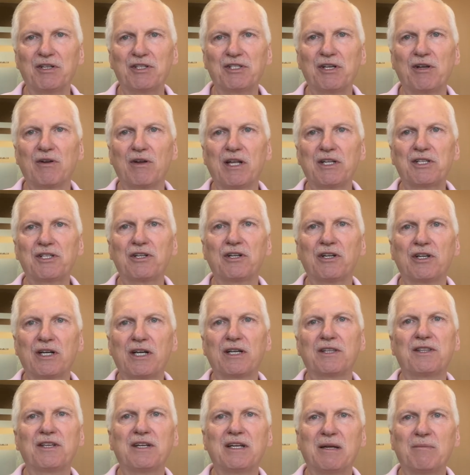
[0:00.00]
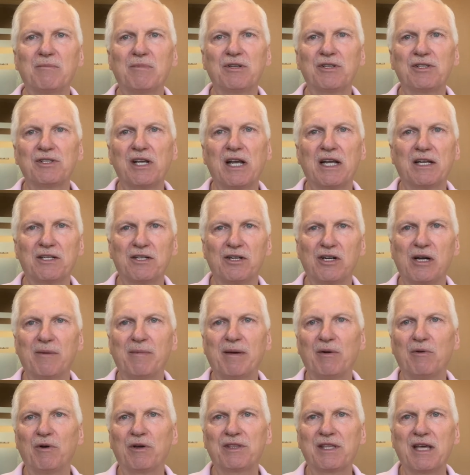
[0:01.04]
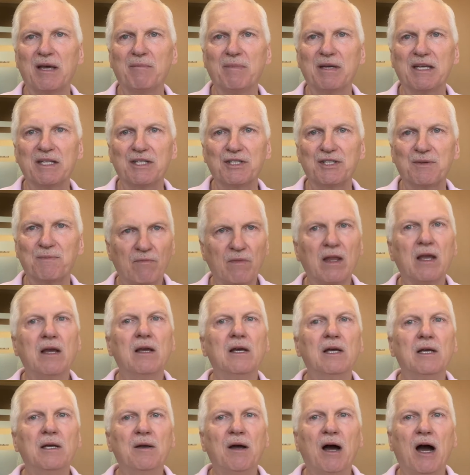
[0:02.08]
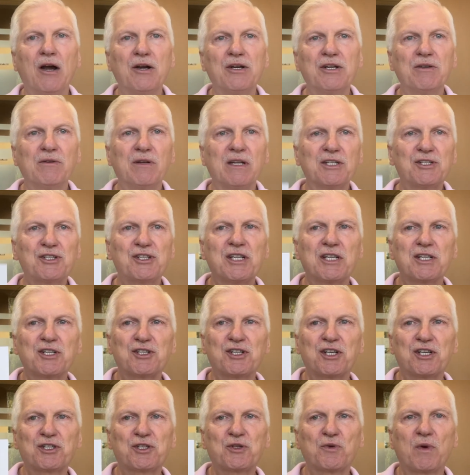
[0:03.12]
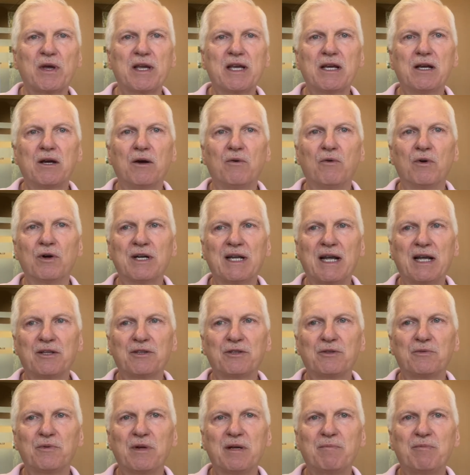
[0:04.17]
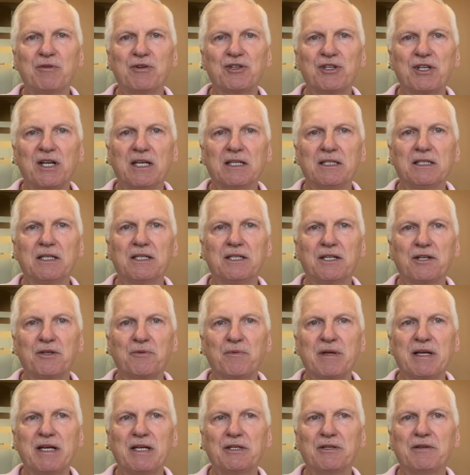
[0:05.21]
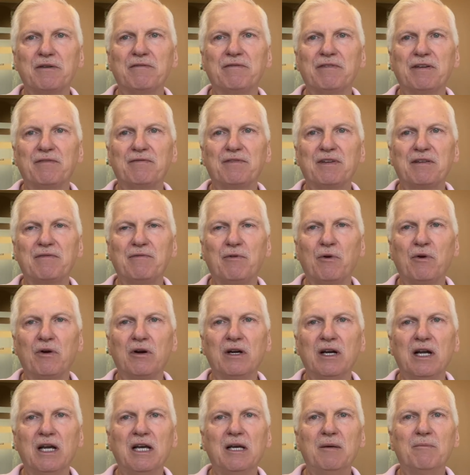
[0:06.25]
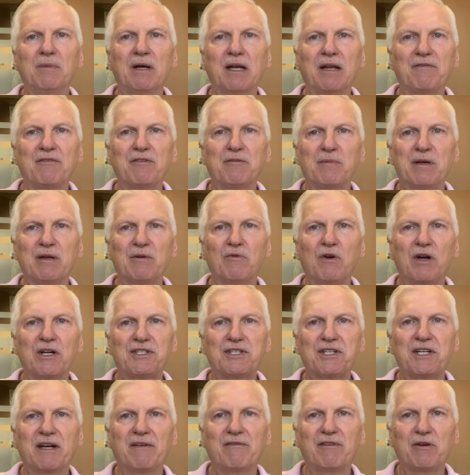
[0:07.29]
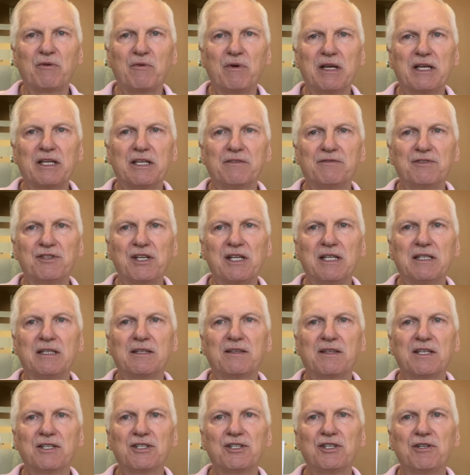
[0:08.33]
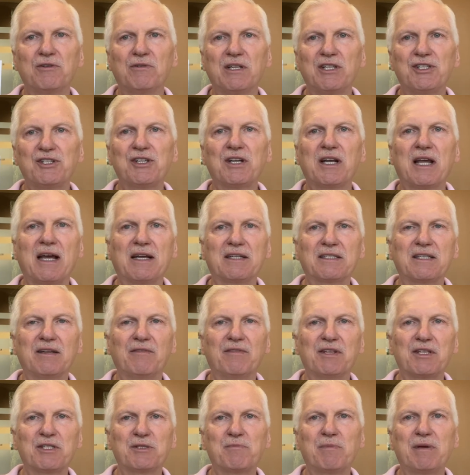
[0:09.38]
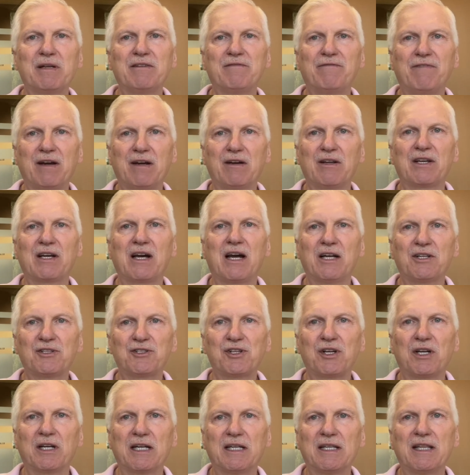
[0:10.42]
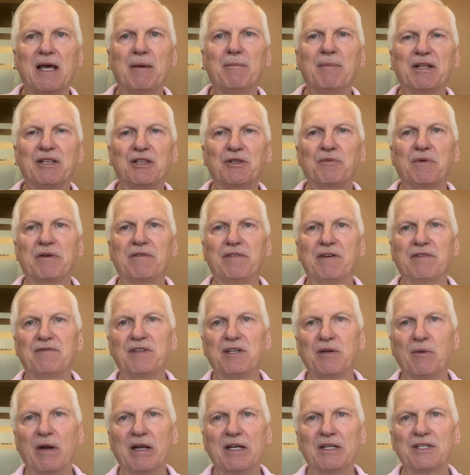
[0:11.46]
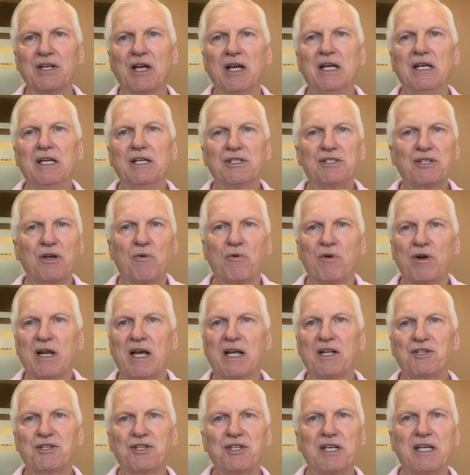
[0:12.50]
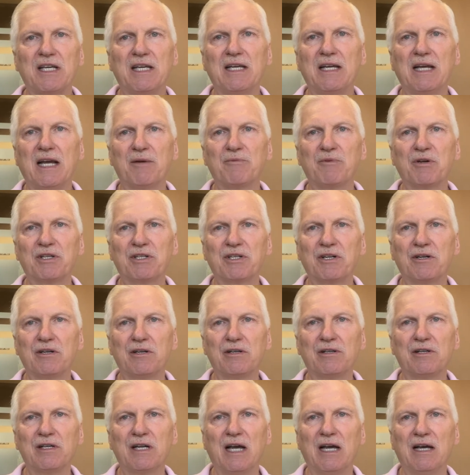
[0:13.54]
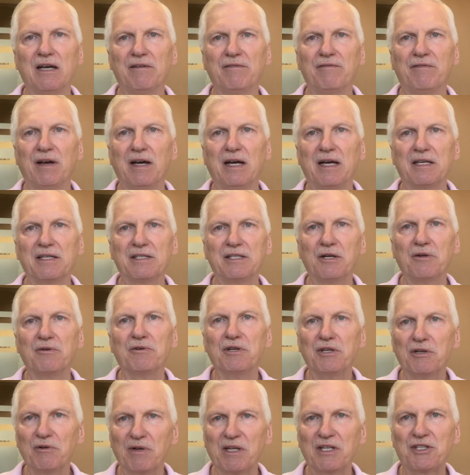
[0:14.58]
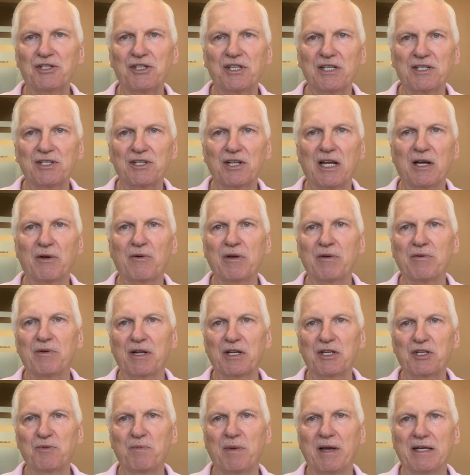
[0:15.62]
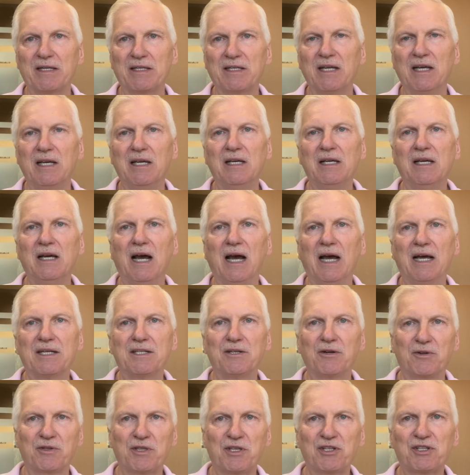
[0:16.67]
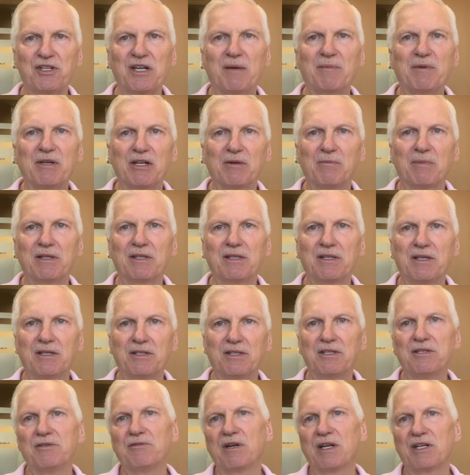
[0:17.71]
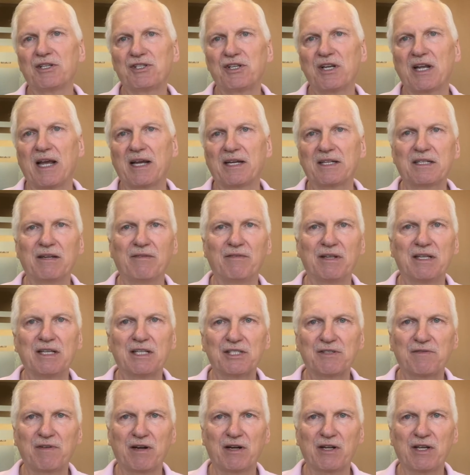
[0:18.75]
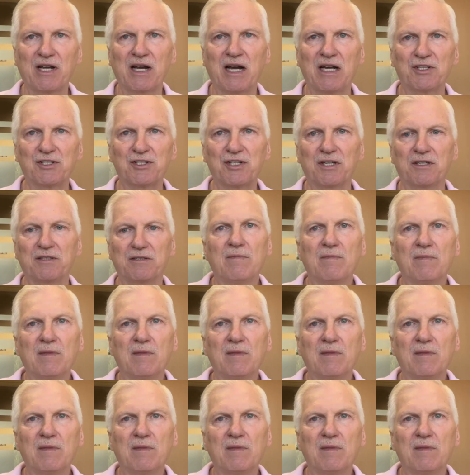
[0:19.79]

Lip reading: So let's look at the numbers and talk about what that means. Our new listings this week were down 3% to 354, but if you've been watching every week, you've seen that this new listing activity has been fairly constant in that mid 350 range. So we're not seeing a return of new listings like we would expect during this time of year, but the new listing activity is fairly constant.